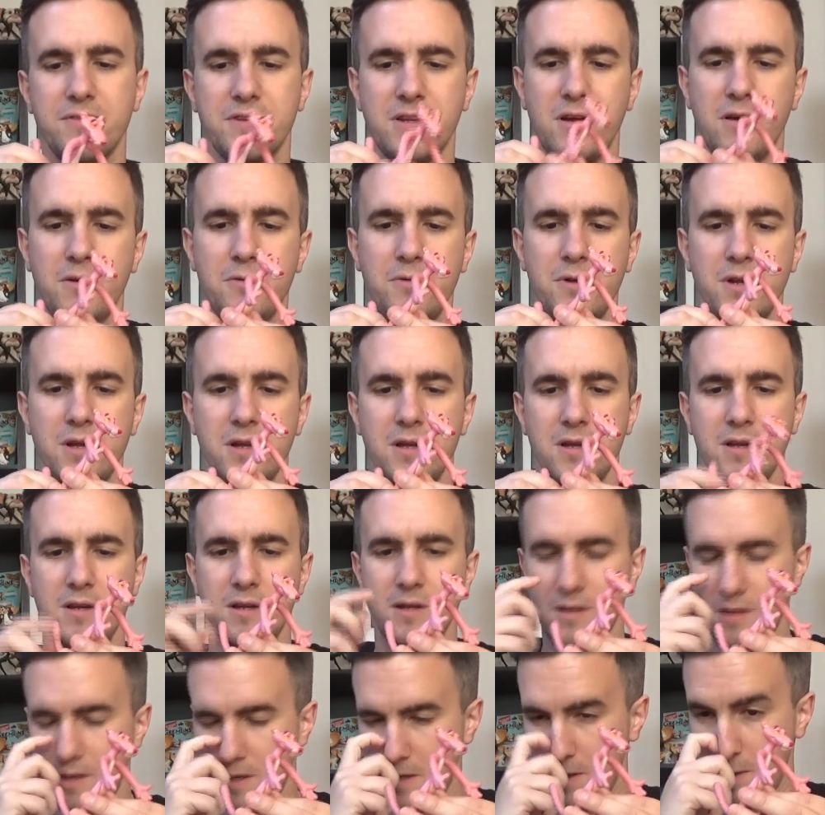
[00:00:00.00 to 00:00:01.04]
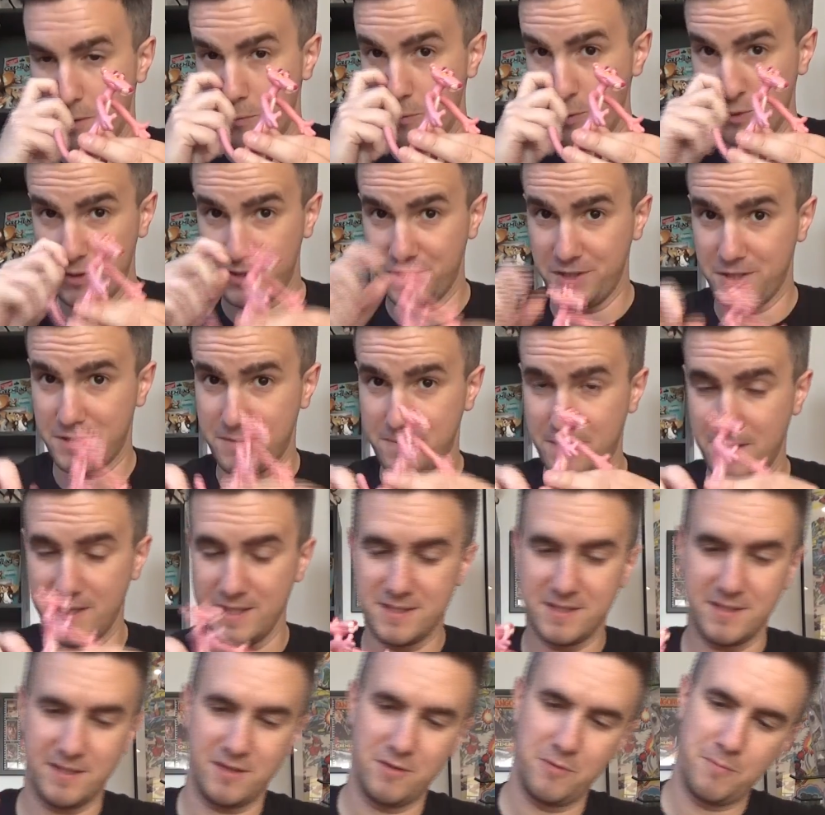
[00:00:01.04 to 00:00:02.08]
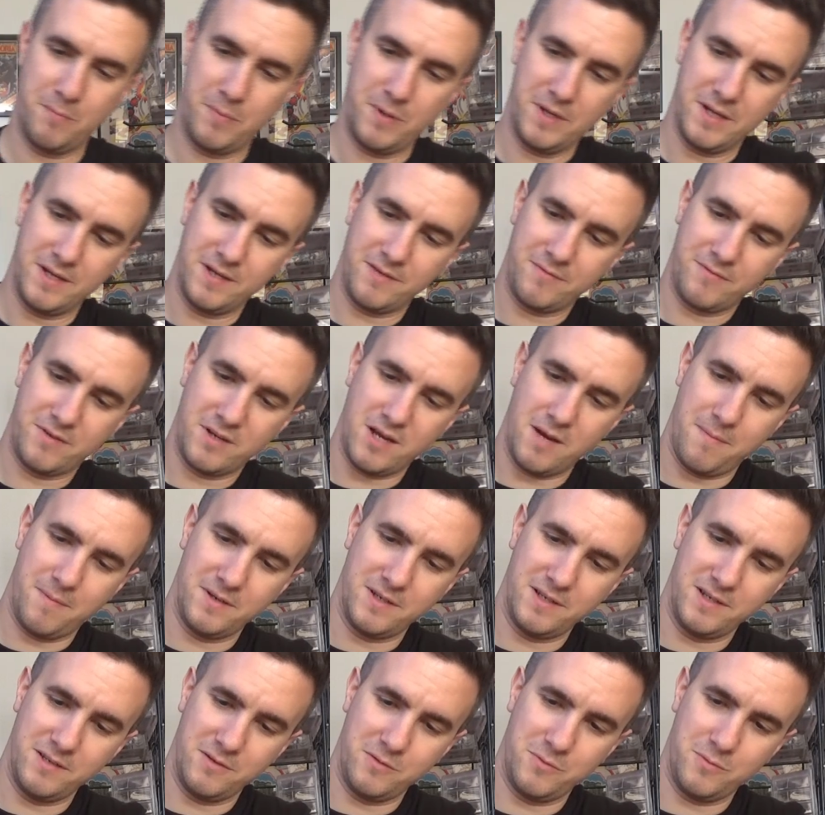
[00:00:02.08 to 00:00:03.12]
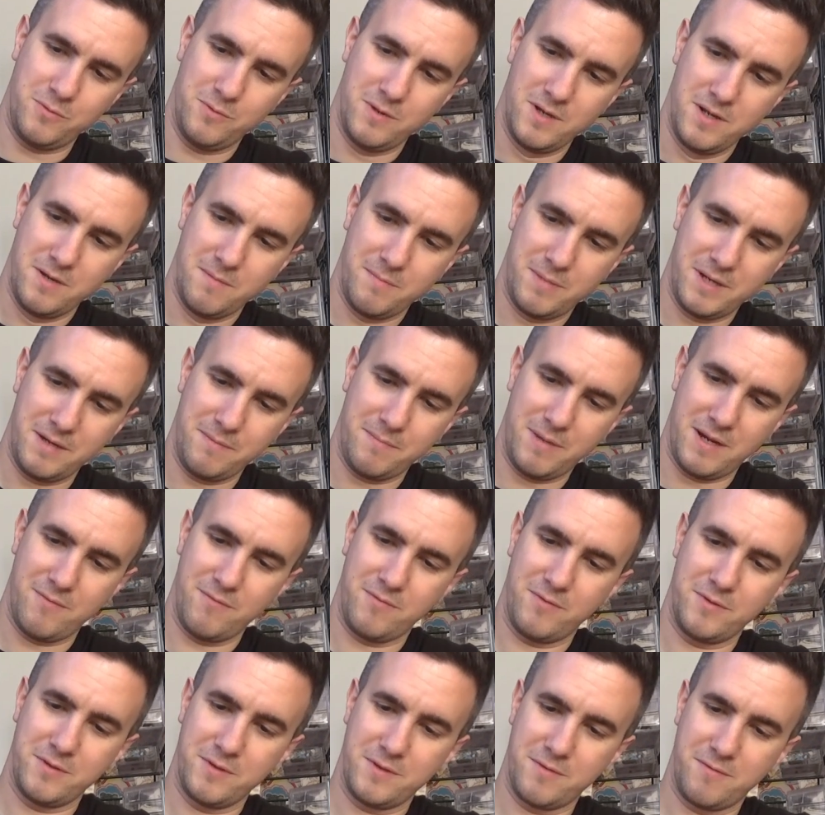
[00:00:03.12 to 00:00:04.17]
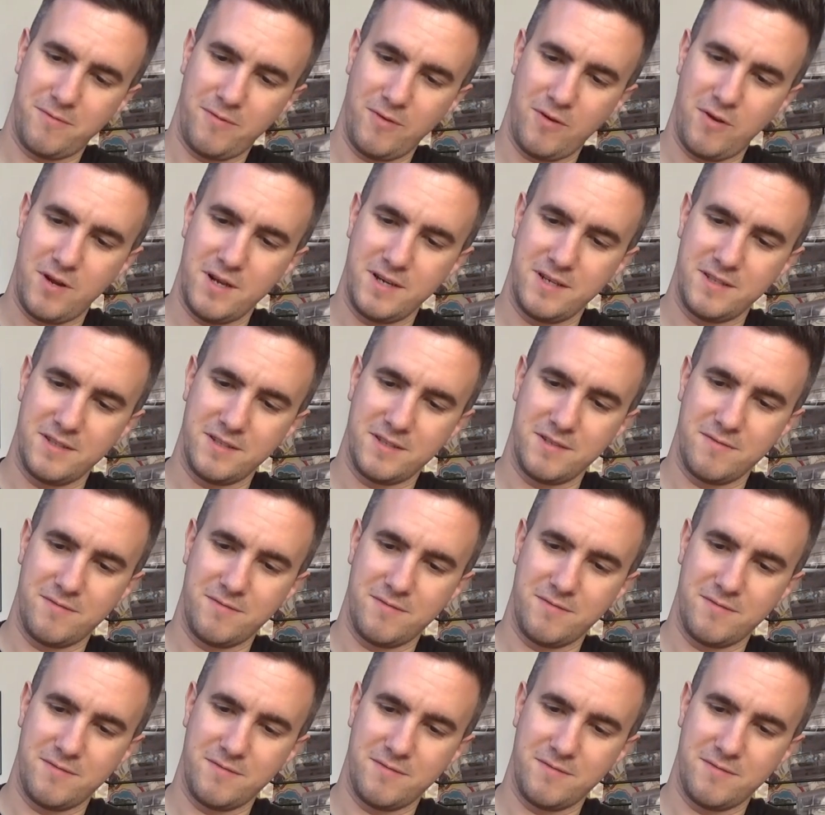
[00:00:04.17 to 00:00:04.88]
So watch this space. There could be a couple of little Pink Panthers flying,